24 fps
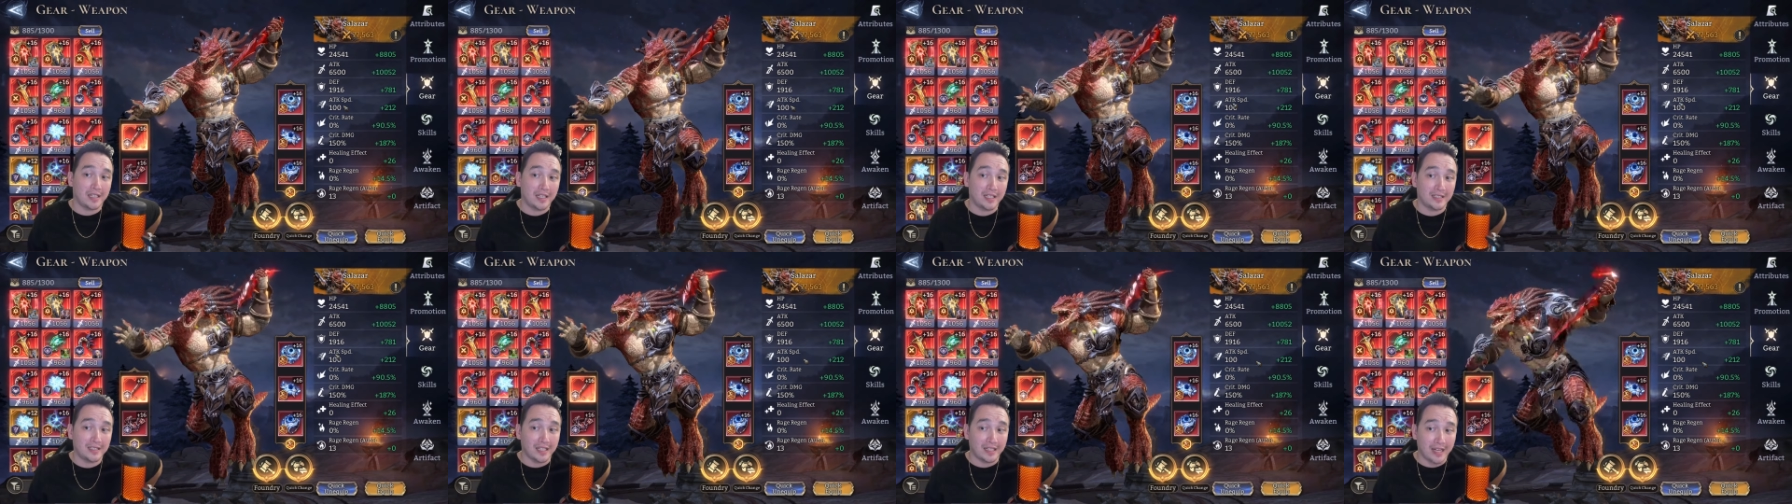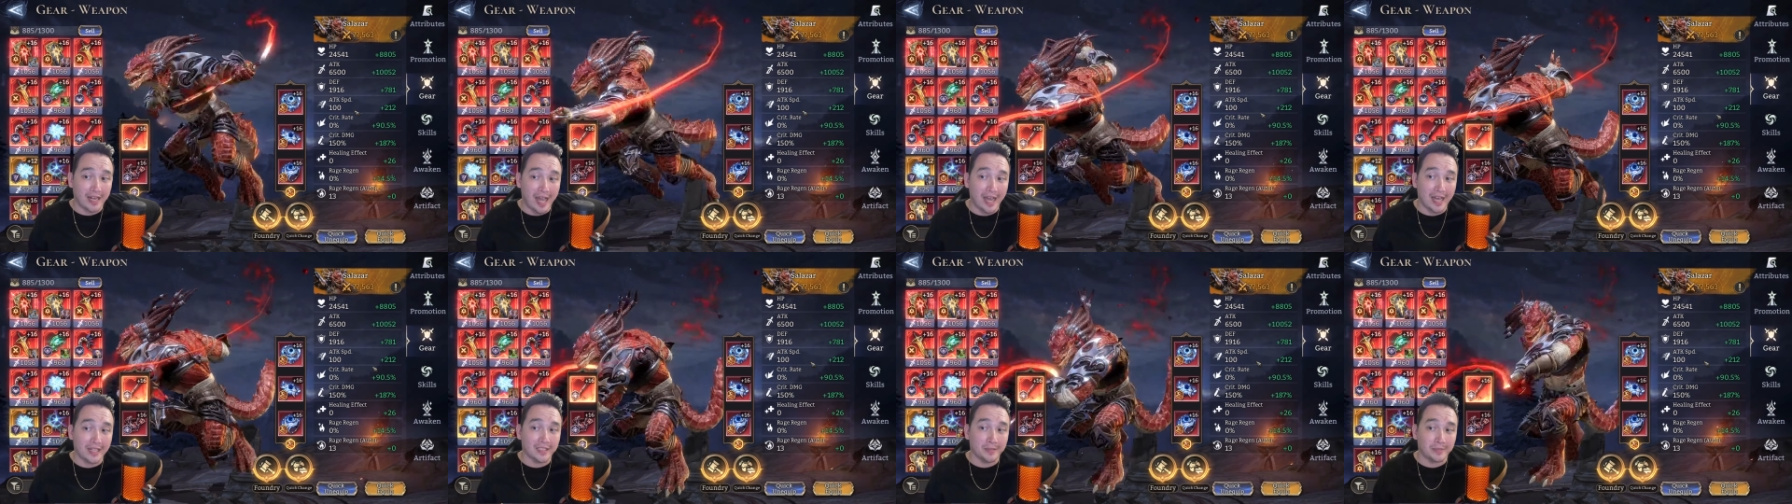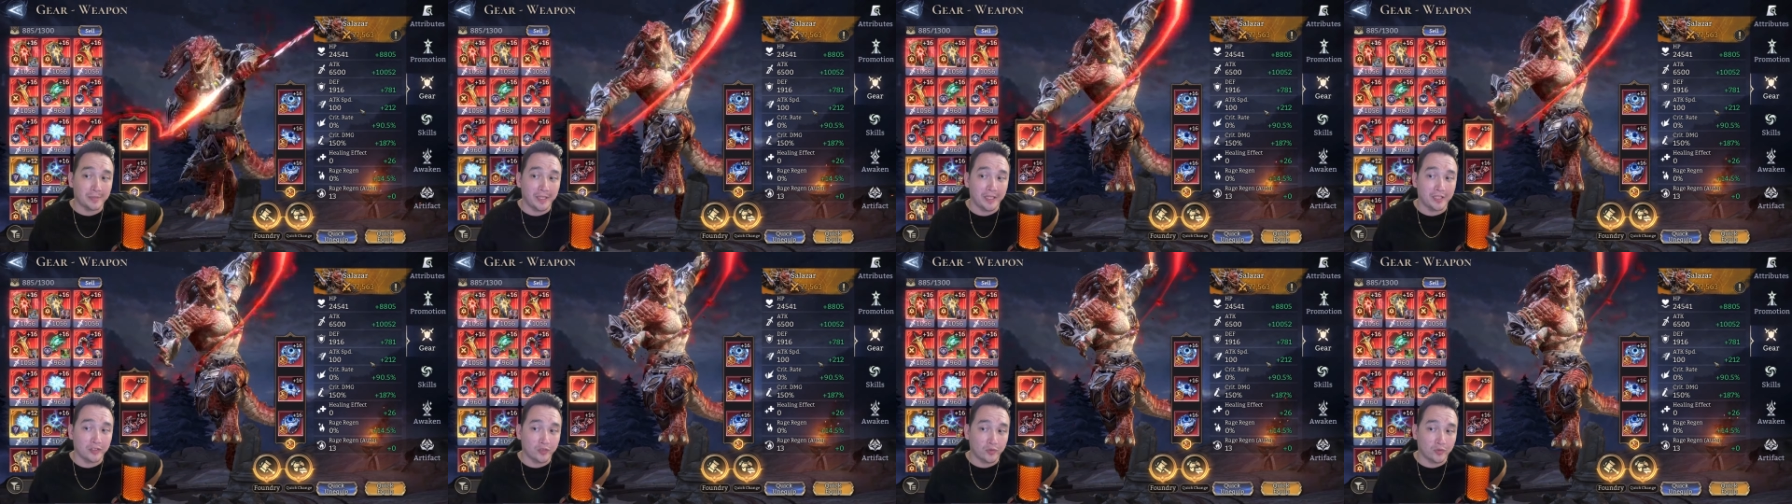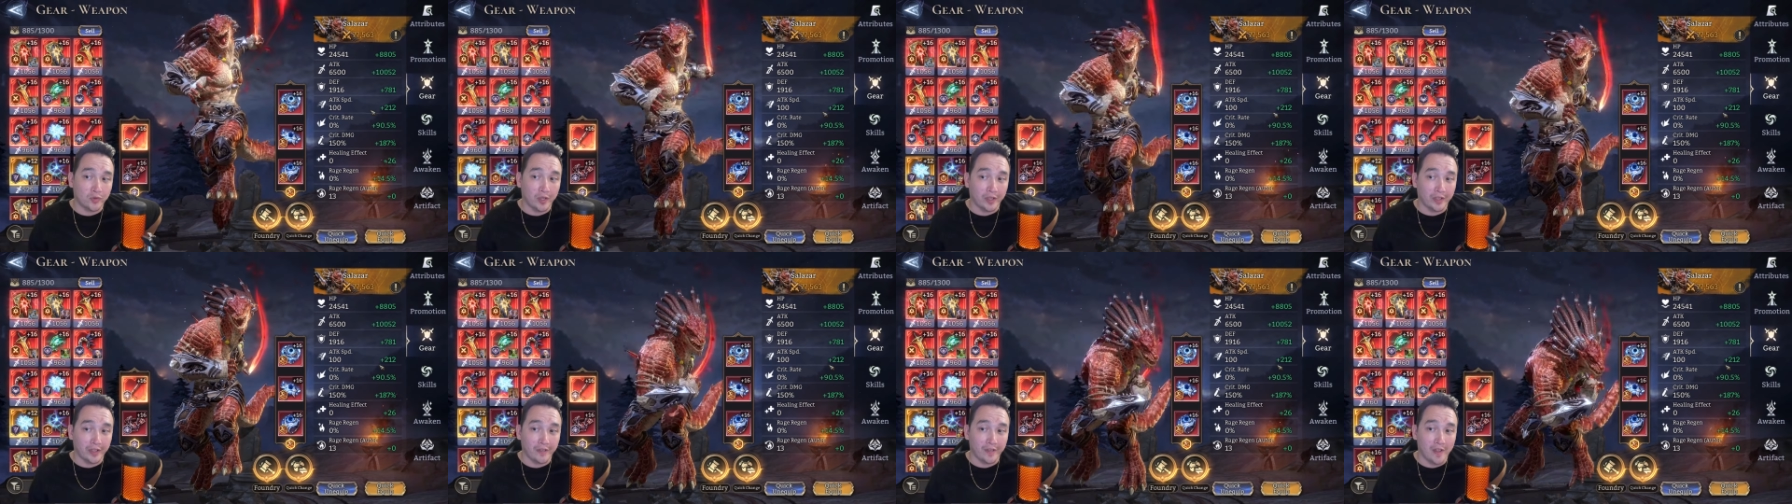his attack speed is
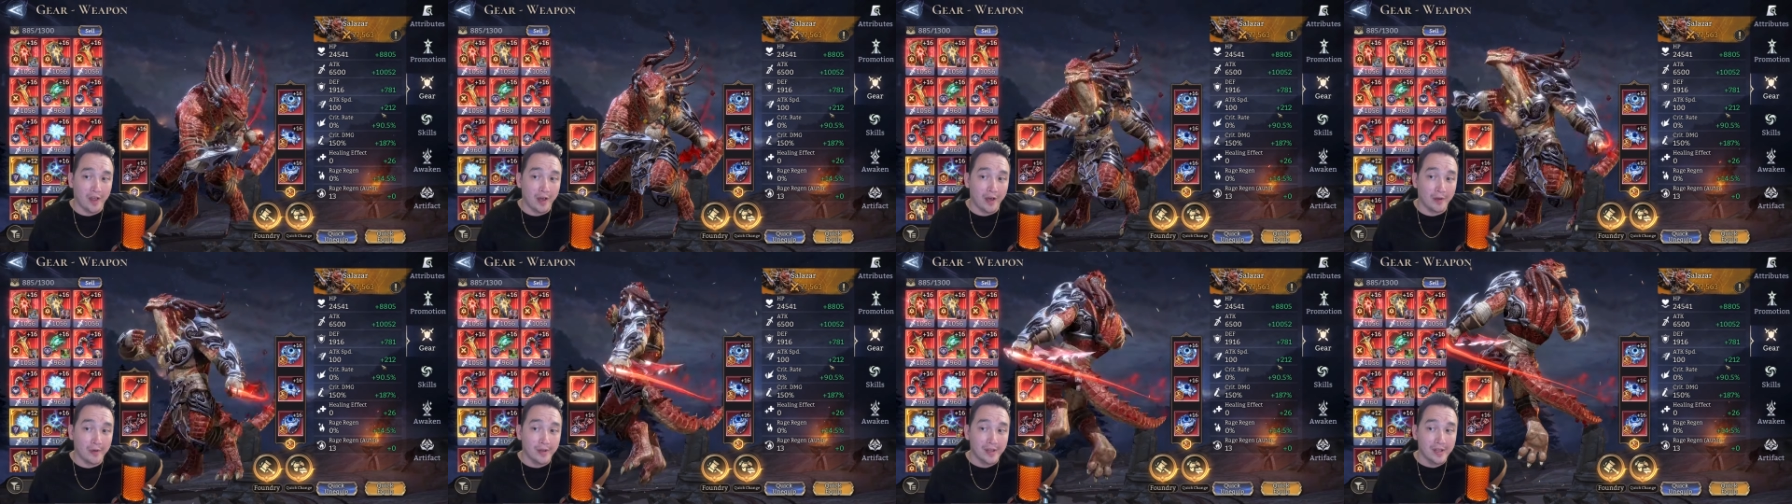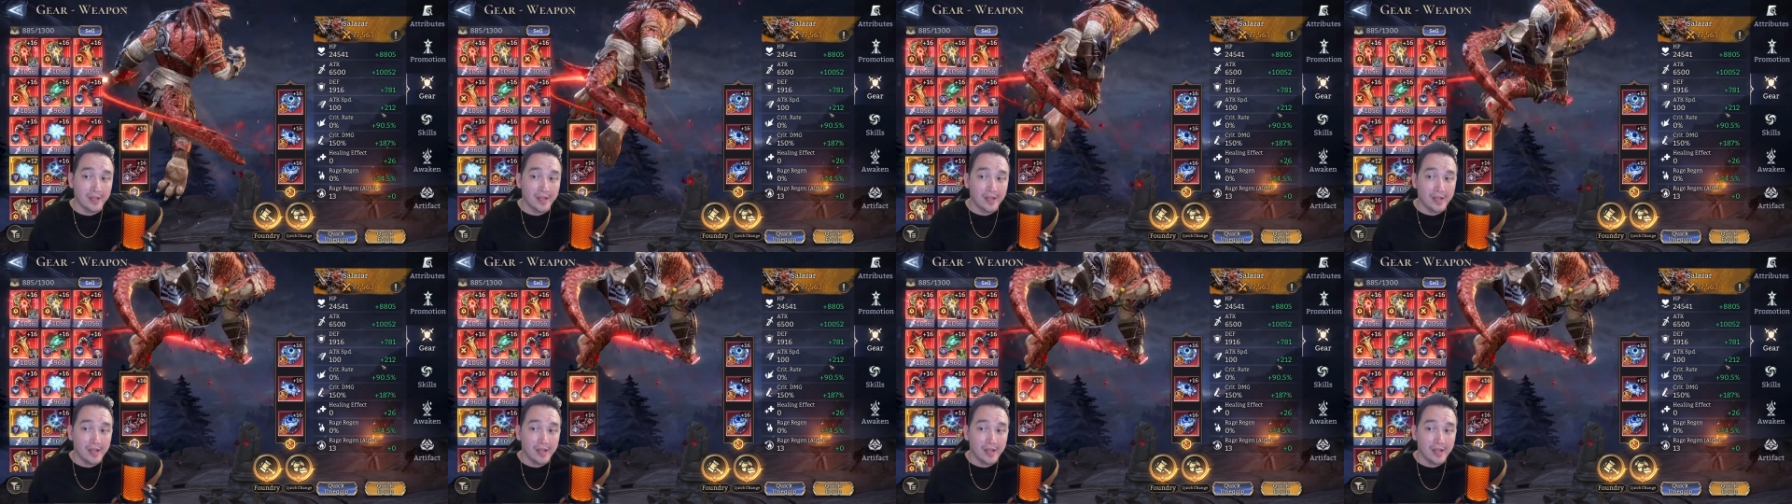really low